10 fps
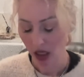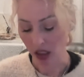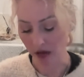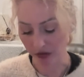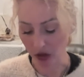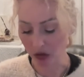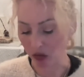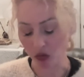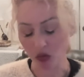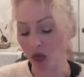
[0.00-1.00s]
if you
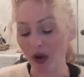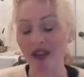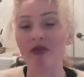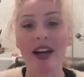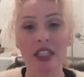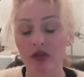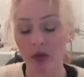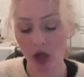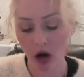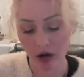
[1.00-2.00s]
advice from
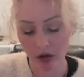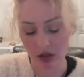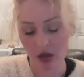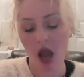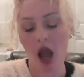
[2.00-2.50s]
the cards,